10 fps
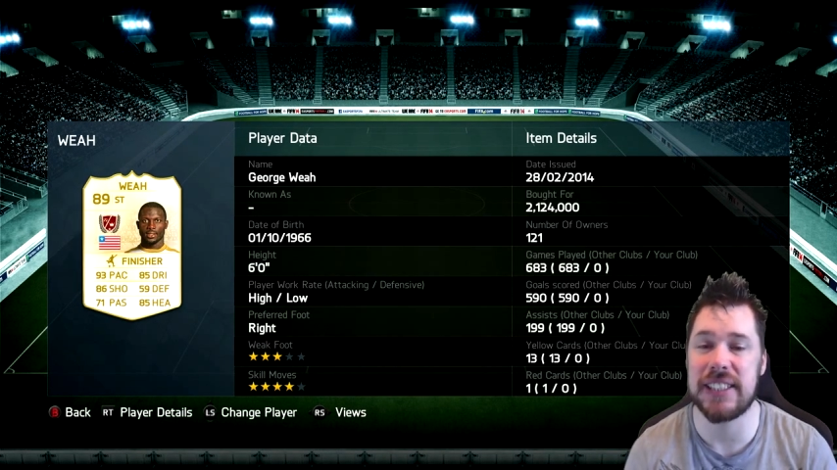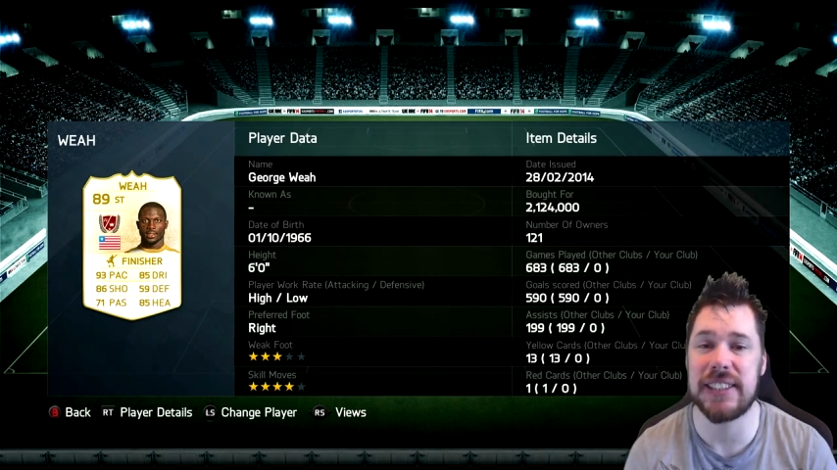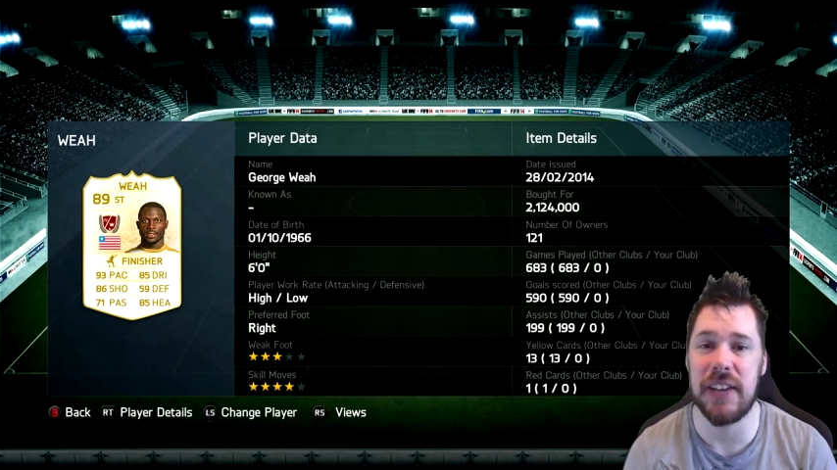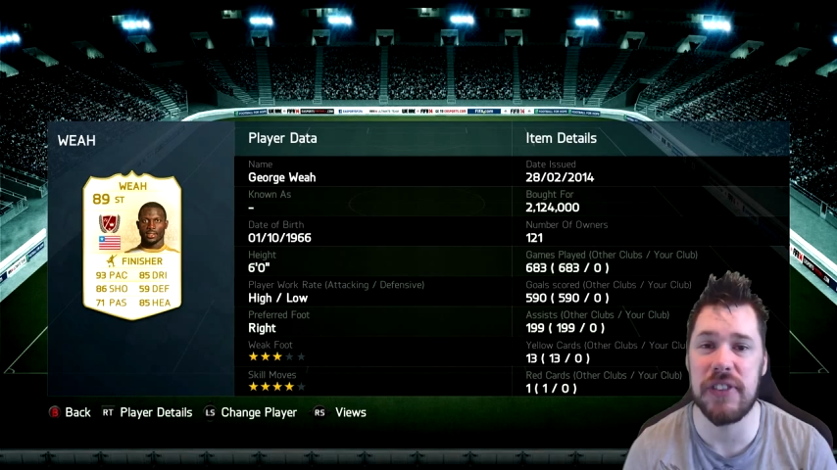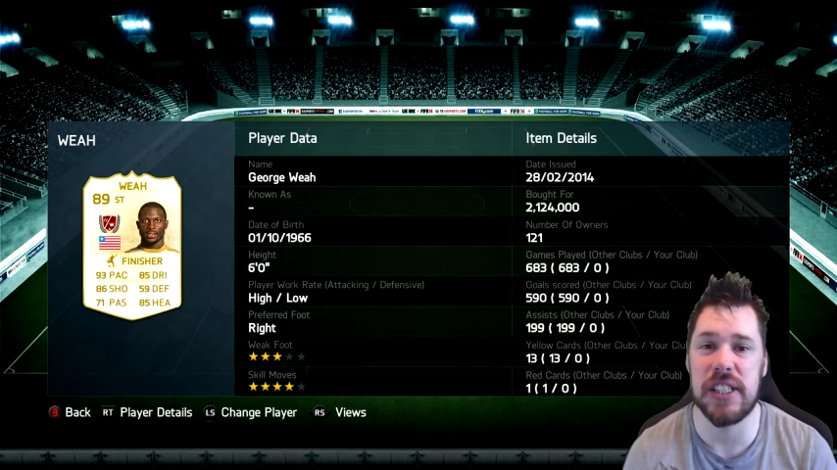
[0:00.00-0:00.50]

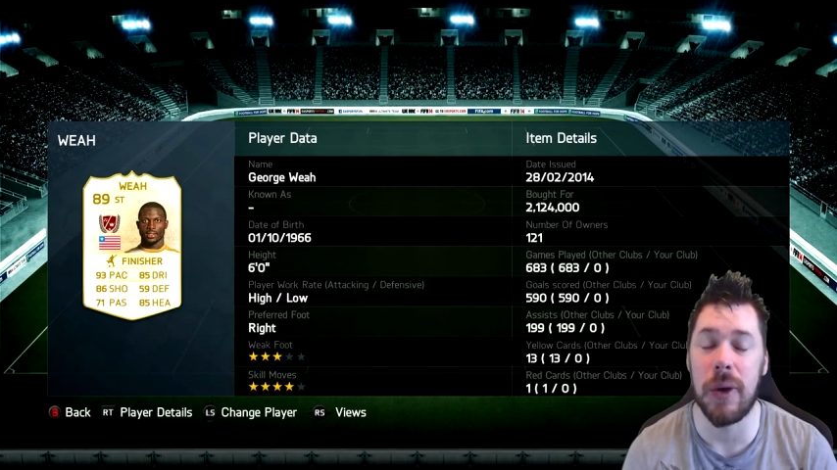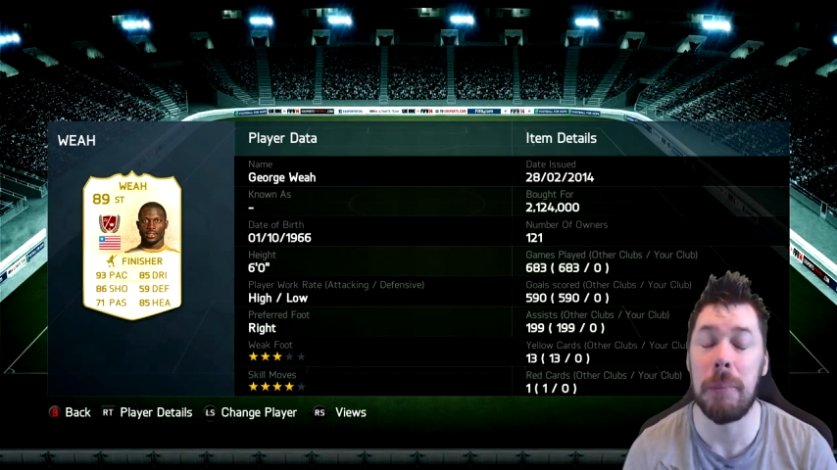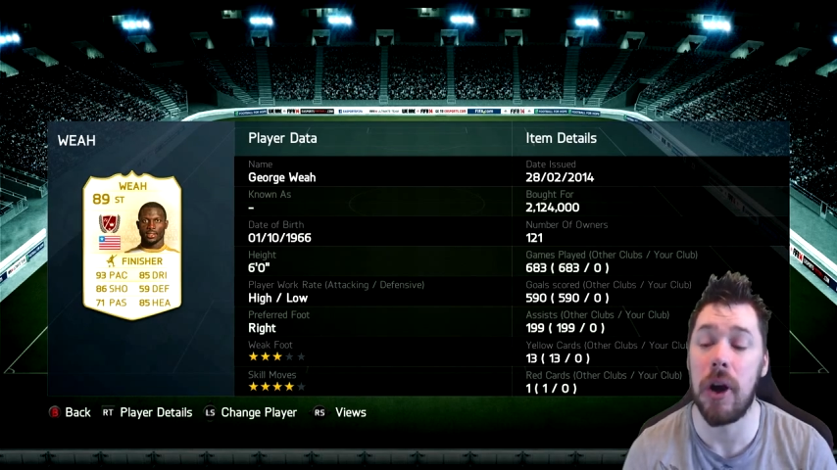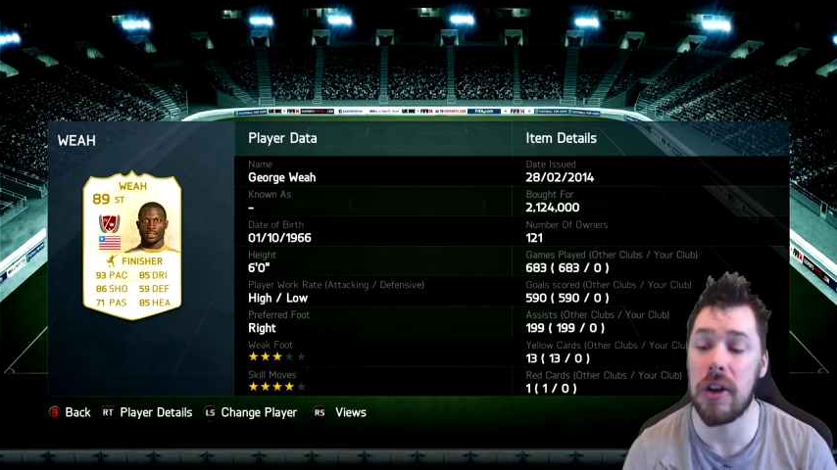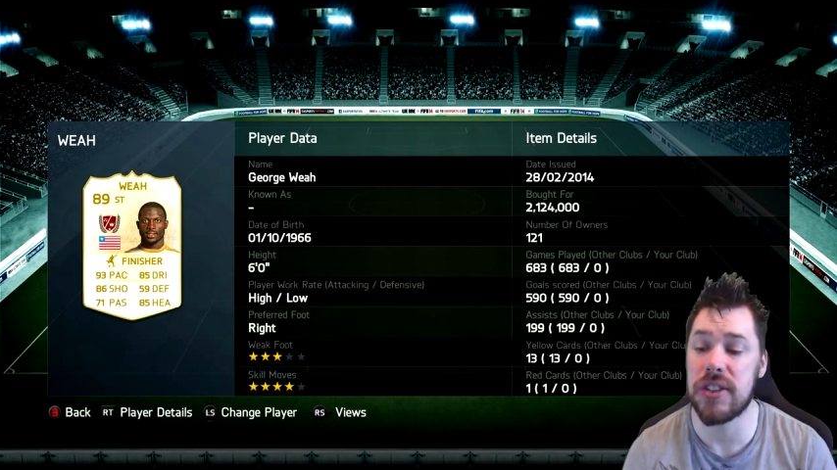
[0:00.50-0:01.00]

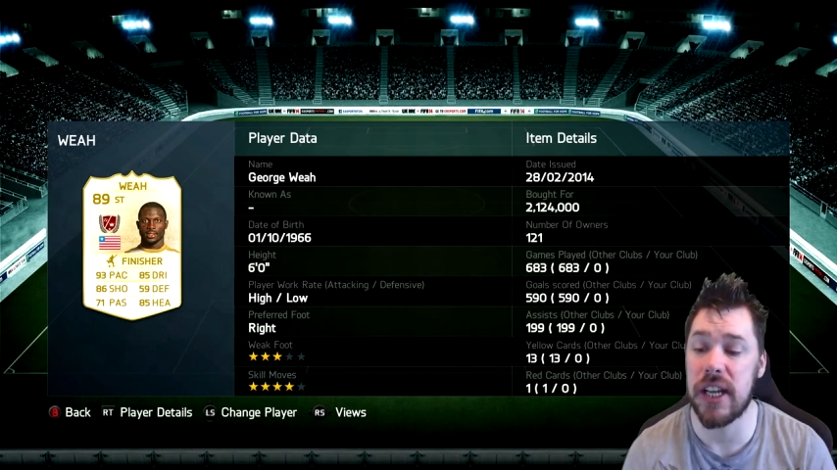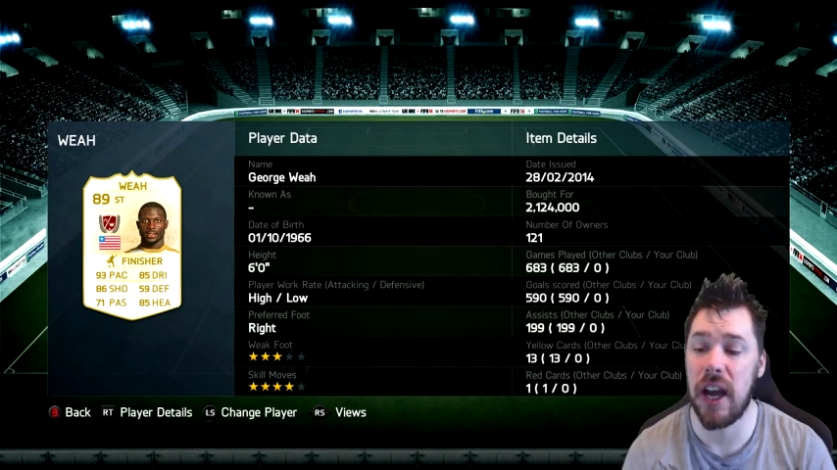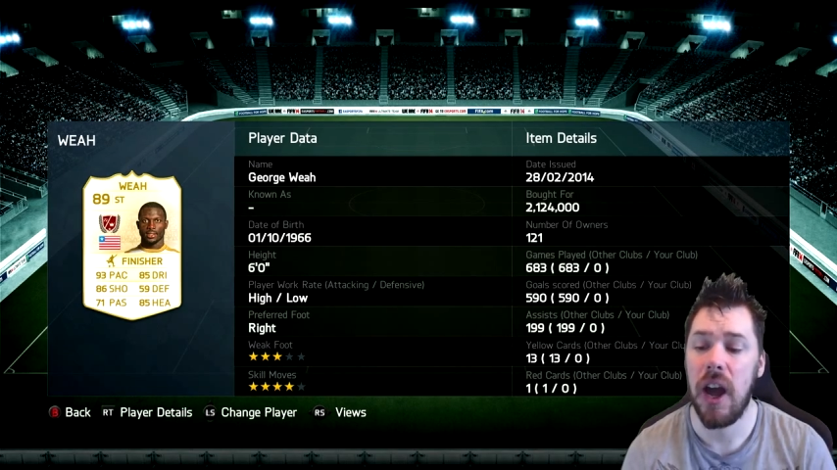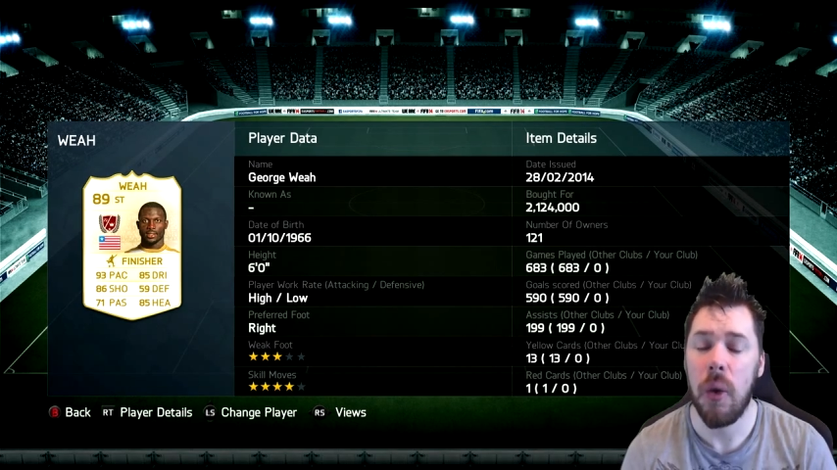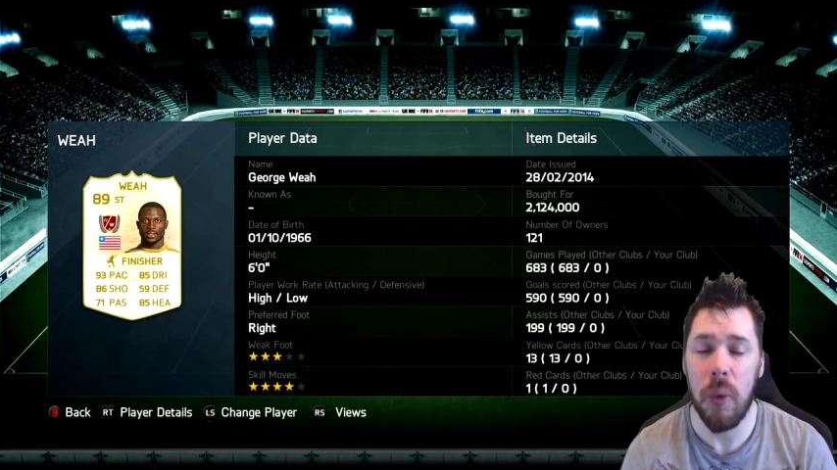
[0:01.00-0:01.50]
71 passing
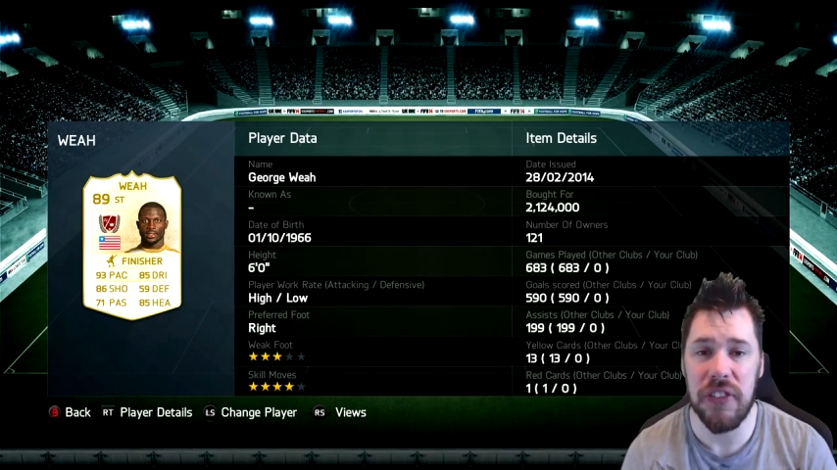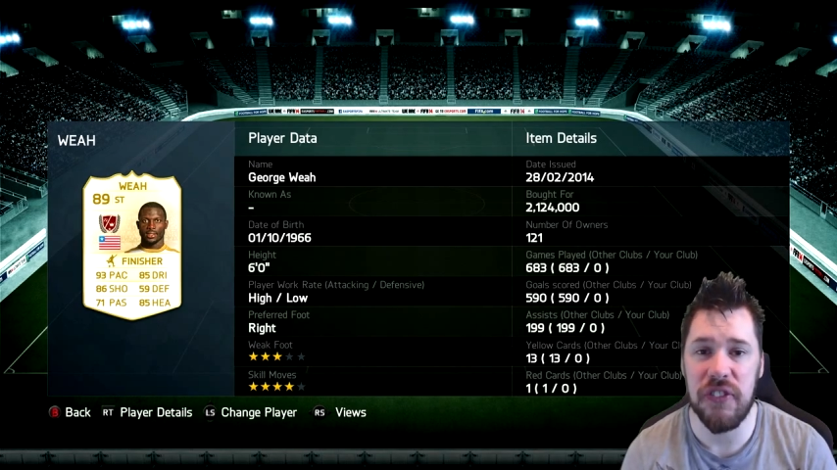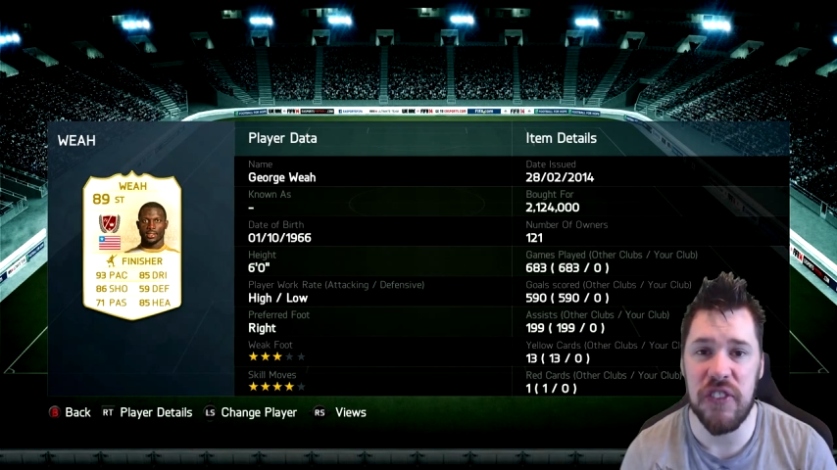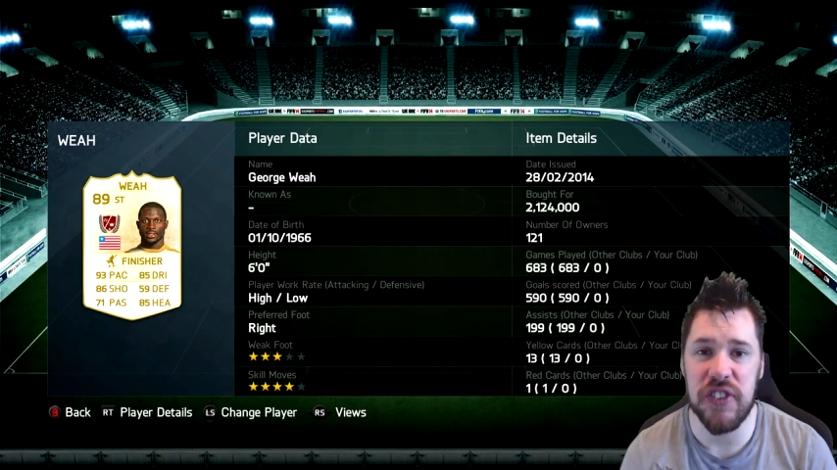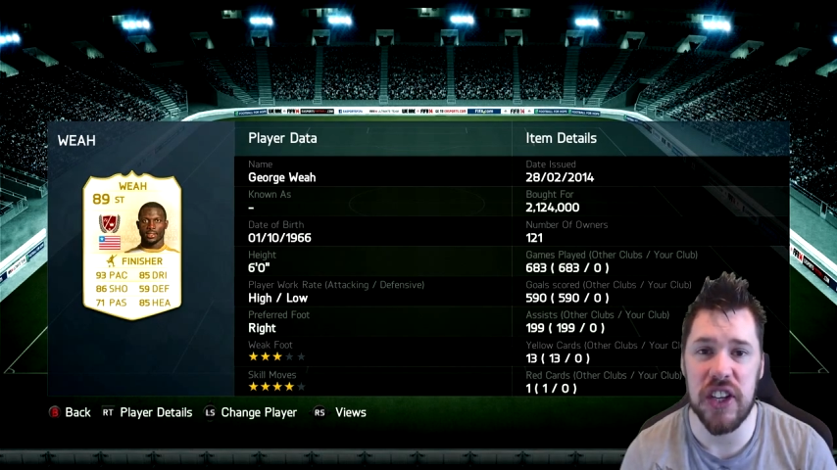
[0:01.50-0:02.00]
with
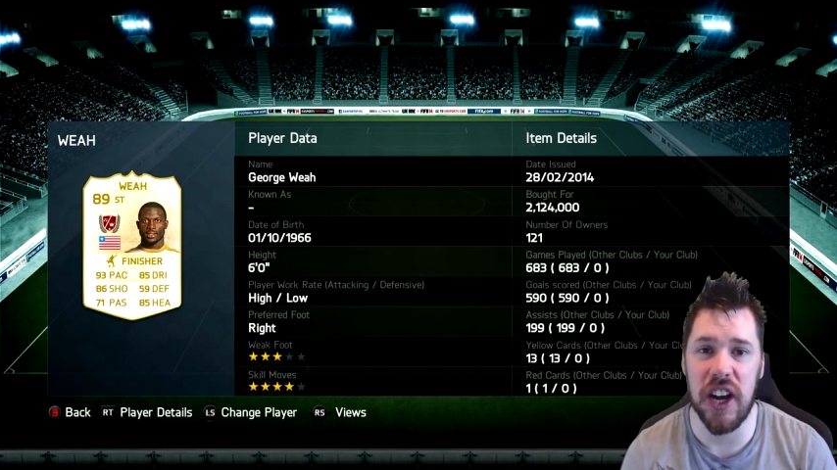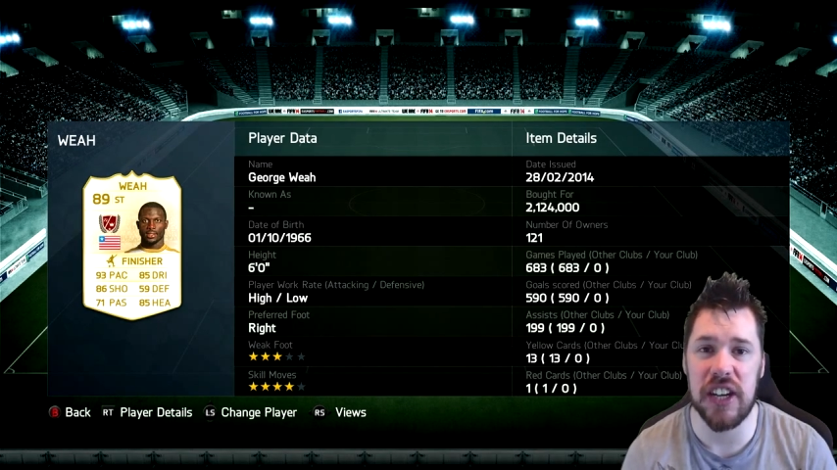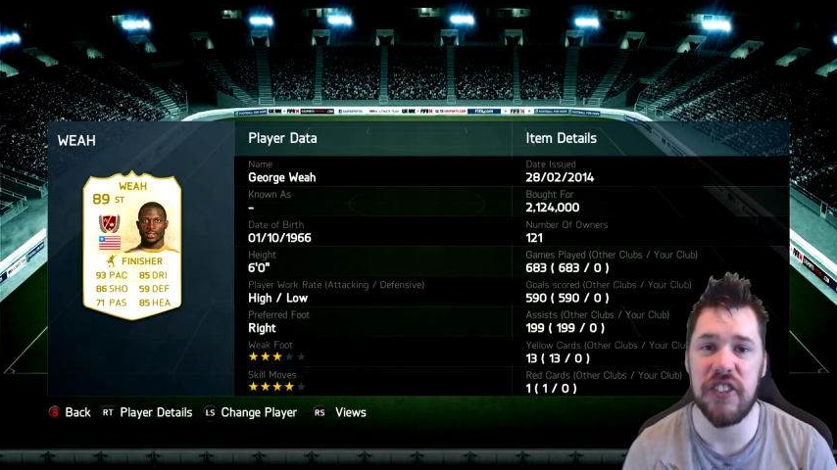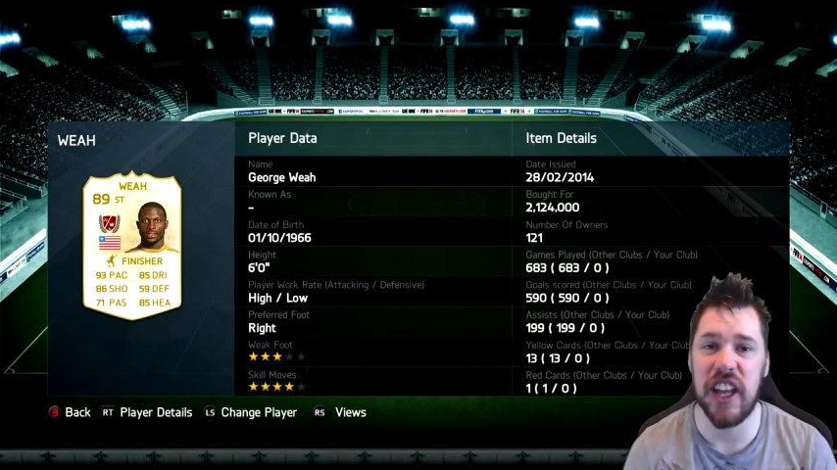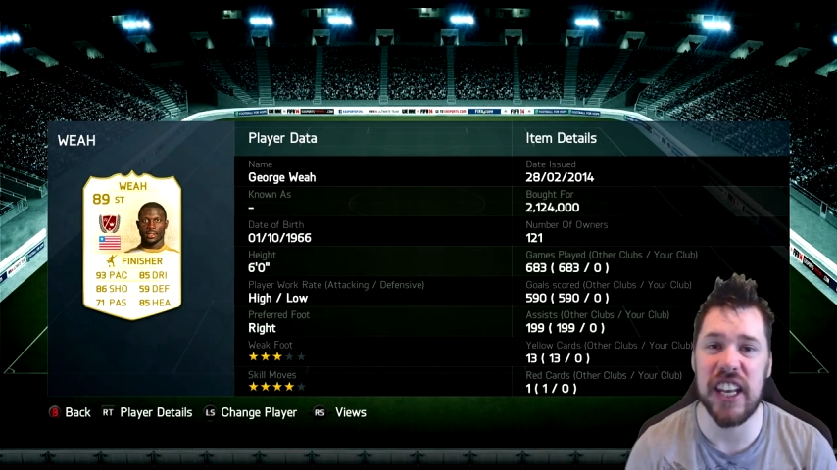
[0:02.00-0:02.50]
59
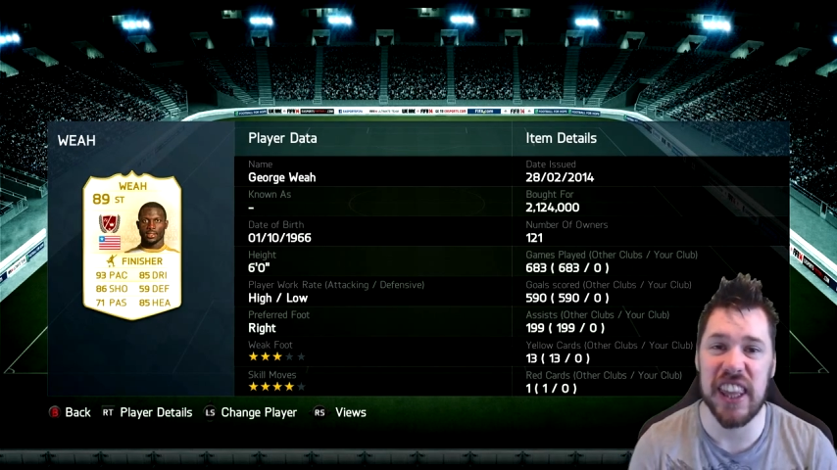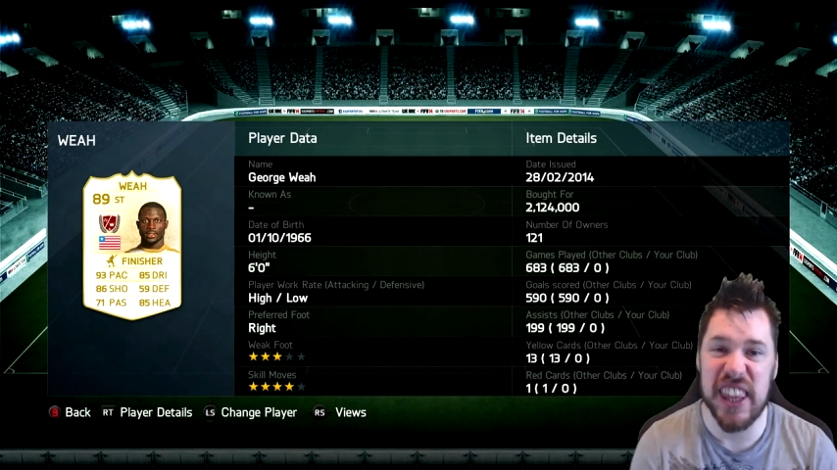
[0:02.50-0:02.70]
defending.